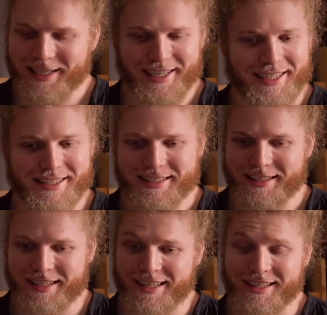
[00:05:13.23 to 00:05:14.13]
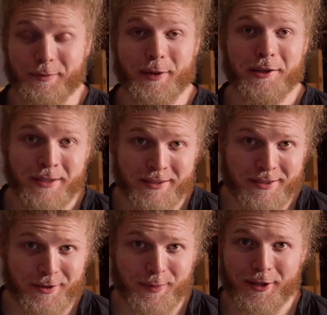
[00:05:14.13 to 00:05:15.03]
I guess uh, the
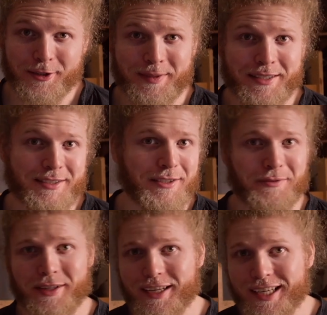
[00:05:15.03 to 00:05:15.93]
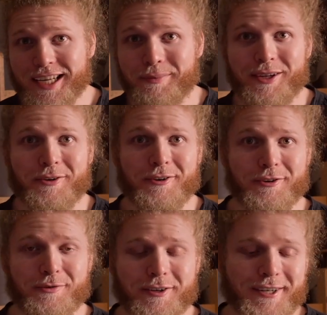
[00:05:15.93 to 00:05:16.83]
pigments are pretty expensive. They can be hard
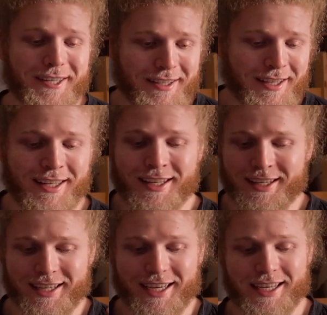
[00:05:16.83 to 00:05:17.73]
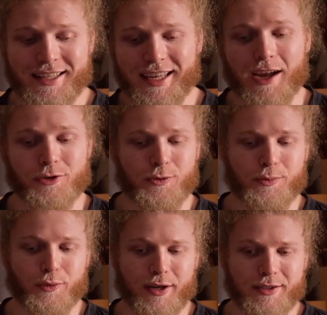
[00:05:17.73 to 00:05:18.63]
to find. And the actual
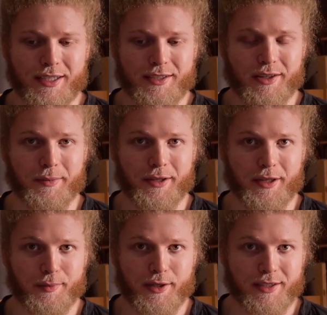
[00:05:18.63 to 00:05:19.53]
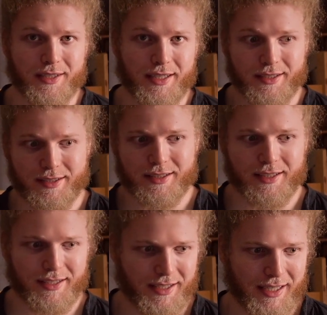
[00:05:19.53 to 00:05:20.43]
process, the milling process,
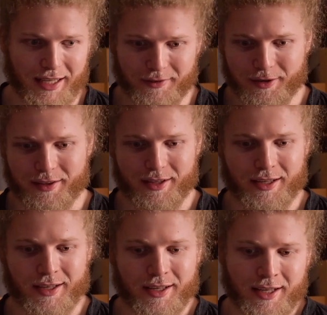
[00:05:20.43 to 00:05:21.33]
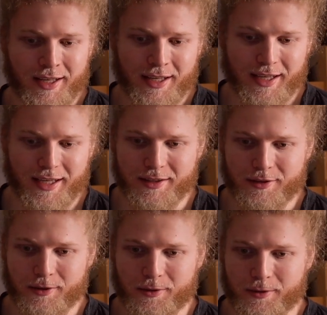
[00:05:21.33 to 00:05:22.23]
getting everything
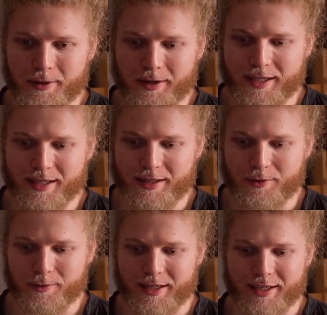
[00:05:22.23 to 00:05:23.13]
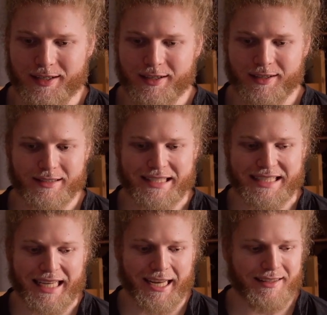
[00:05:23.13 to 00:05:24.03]
into uh, the right
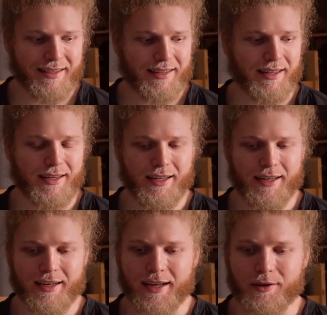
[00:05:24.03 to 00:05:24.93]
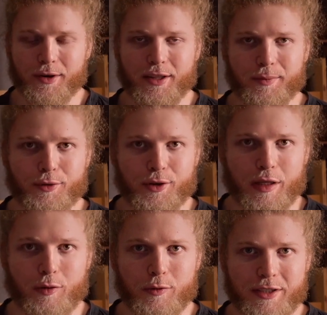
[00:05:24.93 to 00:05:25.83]
state and, and, and, really
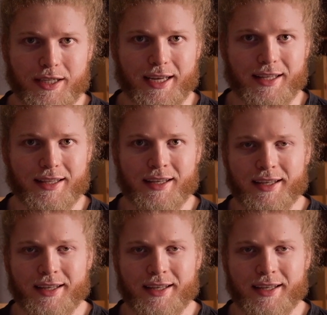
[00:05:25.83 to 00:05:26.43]
producing it